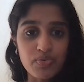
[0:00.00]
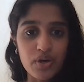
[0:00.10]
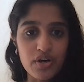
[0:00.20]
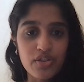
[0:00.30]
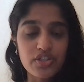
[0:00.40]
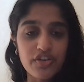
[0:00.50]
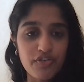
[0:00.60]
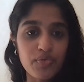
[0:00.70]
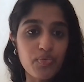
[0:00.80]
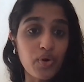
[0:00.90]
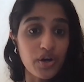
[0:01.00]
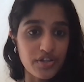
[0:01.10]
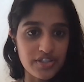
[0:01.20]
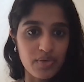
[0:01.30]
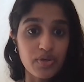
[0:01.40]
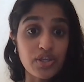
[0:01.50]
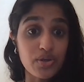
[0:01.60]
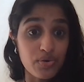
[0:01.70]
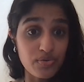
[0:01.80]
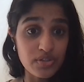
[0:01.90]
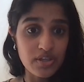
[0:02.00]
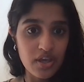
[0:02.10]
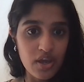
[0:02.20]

What are the different words that we use